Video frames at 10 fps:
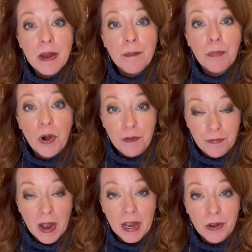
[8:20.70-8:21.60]

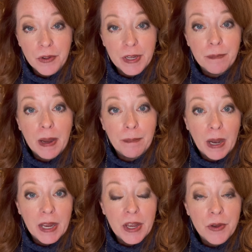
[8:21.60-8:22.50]
profile, in my
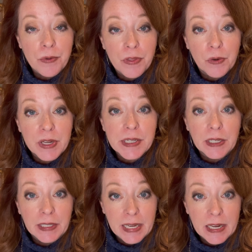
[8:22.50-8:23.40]
bio, there is a
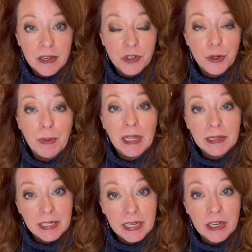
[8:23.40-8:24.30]
link to my
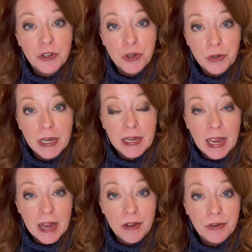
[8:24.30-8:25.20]
Linktree
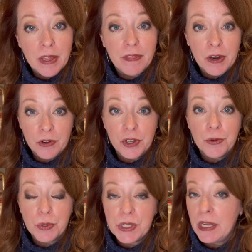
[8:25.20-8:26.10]
account, and there you
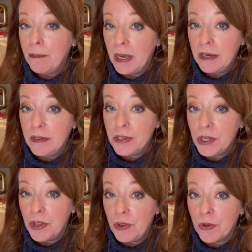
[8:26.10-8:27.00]
will see a button so
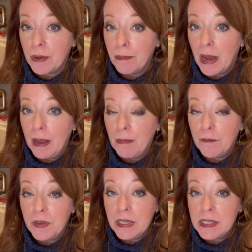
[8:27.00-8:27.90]
that you can buy my
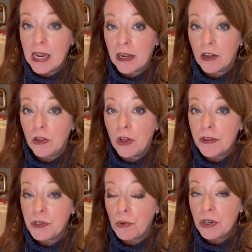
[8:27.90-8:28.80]
feed sack cloth
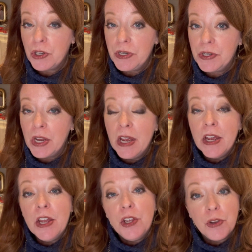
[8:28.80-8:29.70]
swatches.
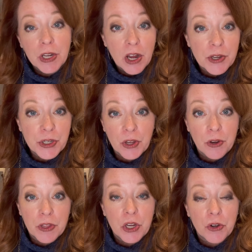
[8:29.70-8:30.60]
You can also go to
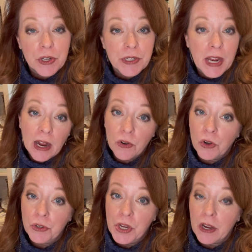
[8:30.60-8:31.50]

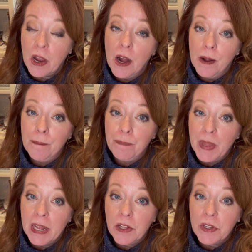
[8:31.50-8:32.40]
thecuriouscowgirl.com
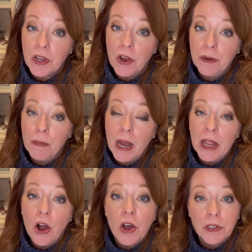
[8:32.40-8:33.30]
and click on my
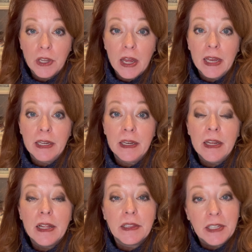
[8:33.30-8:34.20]
online
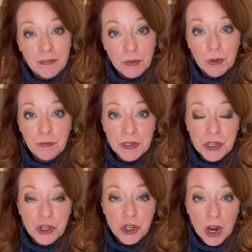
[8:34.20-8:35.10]
Living with
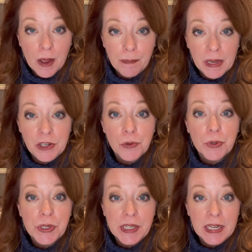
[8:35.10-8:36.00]
Vintage shop, and you will
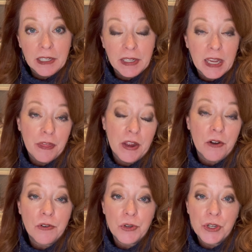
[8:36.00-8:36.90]
see a link
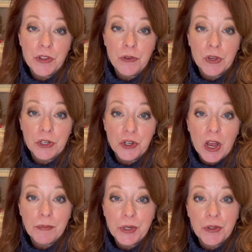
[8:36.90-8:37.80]
there so that you can
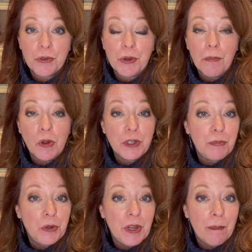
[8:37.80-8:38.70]
shop. So there's a
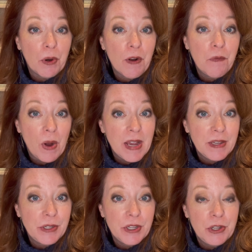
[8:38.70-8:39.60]
multiple number of
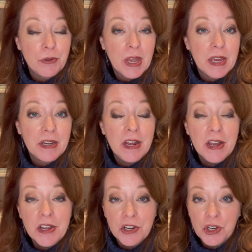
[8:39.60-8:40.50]
ways that you can
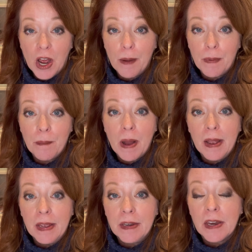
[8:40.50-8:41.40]
shop
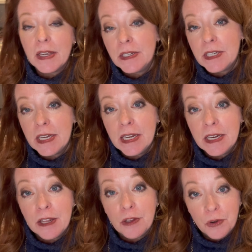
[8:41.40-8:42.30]
my
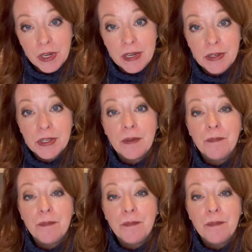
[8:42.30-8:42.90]
1930s